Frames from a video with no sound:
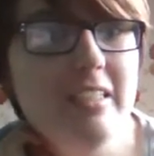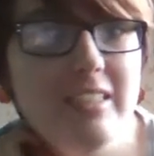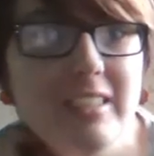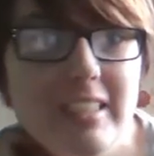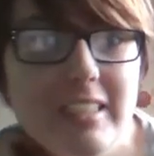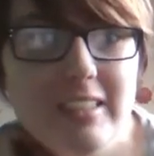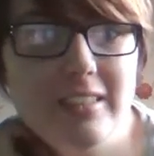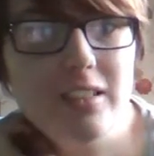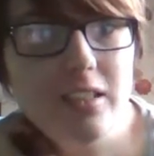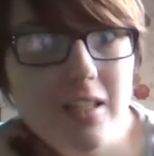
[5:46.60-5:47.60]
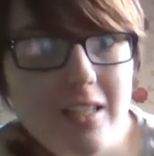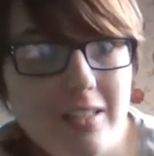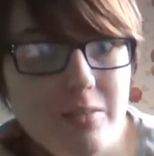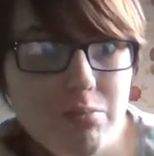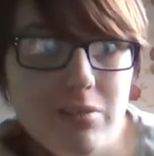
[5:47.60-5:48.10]
Jace,
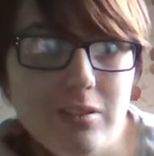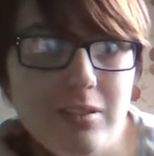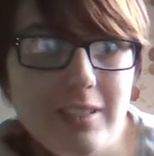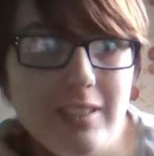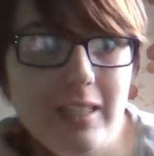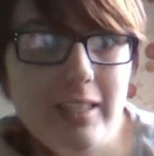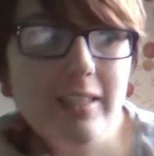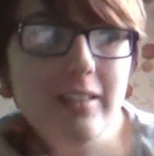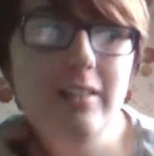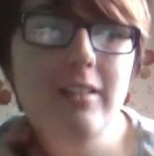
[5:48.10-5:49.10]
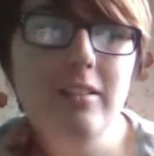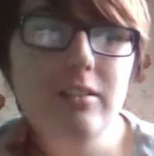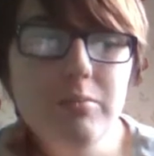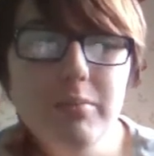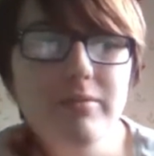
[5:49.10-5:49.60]
it's broad daylight.
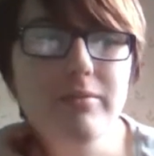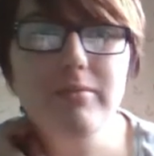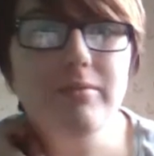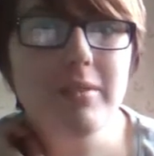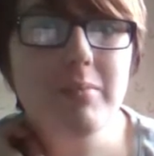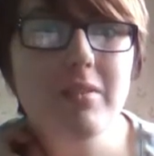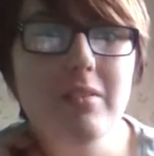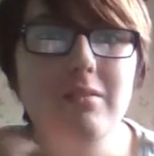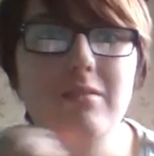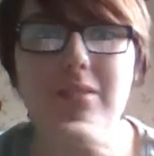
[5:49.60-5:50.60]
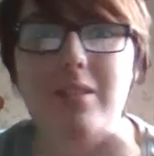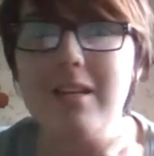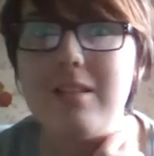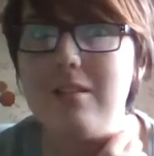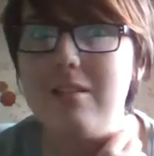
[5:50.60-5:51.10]
Don't be flipping
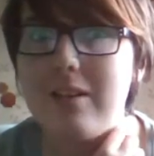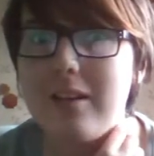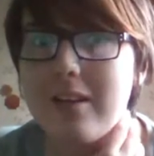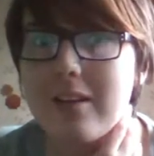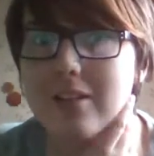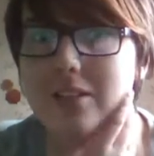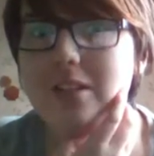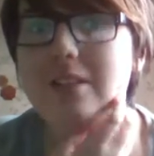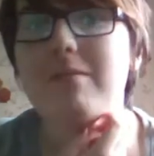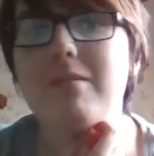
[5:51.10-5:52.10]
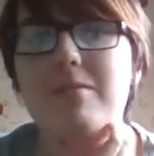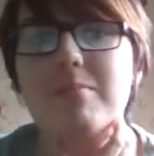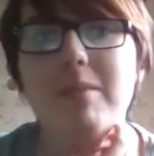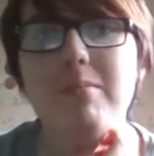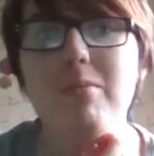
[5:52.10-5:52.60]
kissing her neck and shit. There's
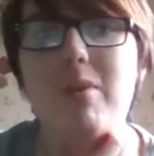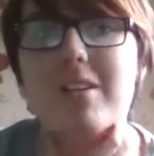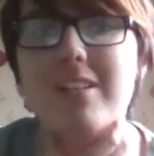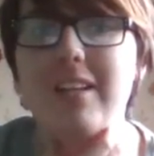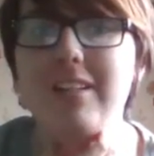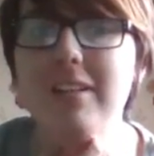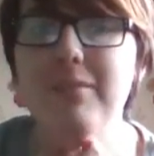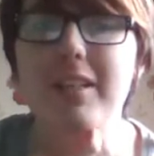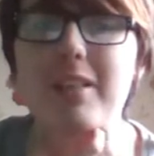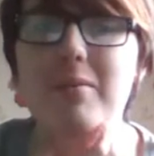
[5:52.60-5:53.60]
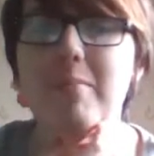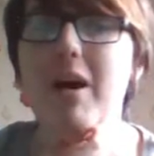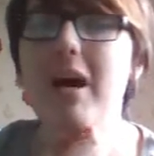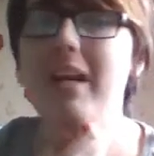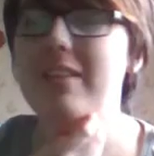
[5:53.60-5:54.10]
people watching. It's not even like they went
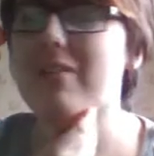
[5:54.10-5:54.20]
behind the